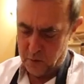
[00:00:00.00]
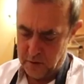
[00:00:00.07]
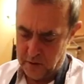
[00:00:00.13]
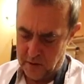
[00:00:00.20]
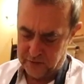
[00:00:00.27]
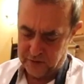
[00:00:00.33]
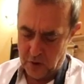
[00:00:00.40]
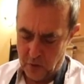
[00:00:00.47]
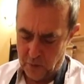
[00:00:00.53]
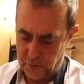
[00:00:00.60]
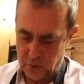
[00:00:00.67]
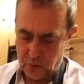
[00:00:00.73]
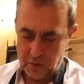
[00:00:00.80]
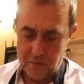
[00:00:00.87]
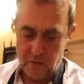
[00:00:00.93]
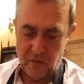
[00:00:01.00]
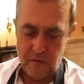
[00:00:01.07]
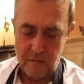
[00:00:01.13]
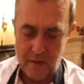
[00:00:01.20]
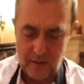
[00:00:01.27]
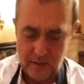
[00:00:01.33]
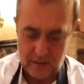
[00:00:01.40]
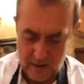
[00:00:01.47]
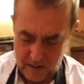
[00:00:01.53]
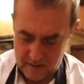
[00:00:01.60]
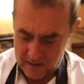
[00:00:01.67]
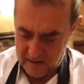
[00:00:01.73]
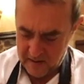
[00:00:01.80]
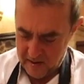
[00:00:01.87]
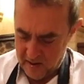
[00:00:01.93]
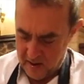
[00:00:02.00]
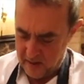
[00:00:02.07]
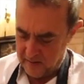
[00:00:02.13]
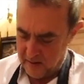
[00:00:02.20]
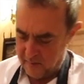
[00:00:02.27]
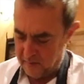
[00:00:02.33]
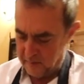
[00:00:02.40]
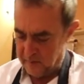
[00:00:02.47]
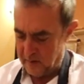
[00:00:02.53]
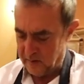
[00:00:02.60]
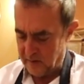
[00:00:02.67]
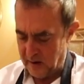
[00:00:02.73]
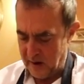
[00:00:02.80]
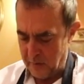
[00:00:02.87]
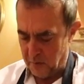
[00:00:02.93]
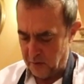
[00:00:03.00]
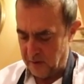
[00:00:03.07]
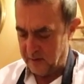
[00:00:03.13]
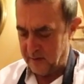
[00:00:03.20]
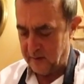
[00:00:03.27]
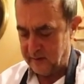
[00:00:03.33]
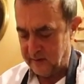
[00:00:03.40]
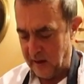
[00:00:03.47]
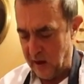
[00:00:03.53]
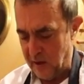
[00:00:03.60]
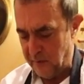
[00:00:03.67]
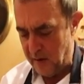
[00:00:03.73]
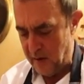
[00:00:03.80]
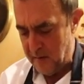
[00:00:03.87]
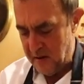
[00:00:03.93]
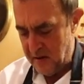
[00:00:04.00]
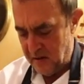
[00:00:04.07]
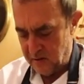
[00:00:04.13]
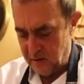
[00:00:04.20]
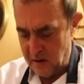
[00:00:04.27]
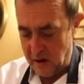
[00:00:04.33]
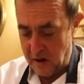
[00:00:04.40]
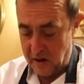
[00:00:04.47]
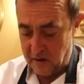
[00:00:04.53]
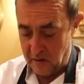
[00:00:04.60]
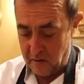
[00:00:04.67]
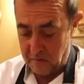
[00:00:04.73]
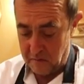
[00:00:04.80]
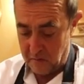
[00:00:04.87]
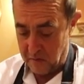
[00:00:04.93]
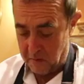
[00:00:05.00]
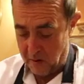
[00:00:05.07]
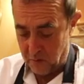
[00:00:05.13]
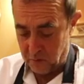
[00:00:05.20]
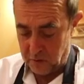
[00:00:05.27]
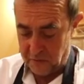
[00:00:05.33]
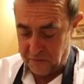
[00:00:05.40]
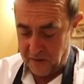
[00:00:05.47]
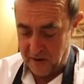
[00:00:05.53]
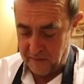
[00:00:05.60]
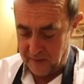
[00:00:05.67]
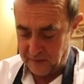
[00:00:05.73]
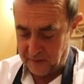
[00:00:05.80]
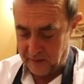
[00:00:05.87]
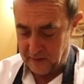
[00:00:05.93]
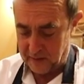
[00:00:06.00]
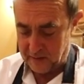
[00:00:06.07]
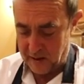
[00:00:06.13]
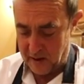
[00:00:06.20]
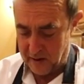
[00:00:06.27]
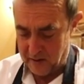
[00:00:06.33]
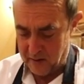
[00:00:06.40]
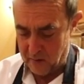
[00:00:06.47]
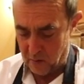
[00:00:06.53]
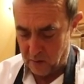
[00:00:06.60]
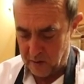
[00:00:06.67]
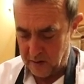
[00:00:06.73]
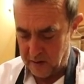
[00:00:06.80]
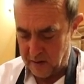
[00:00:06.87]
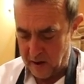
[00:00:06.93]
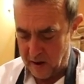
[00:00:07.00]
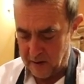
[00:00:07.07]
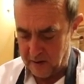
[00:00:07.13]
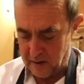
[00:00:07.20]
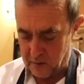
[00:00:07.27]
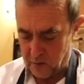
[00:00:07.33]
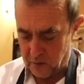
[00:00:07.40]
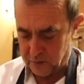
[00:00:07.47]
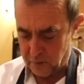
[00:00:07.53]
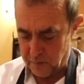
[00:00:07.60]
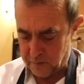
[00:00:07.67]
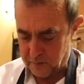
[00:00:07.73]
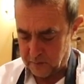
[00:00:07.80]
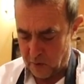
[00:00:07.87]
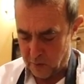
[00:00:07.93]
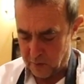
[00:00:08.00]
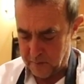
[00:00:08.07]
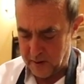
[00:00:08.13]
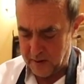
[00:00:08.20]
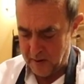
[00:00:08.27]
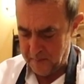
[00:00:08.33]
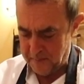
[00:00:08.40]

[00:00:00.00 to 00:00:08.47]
with the slow food movement, the lemon is safe. There are around 500 hectares only in the area close to Taormina.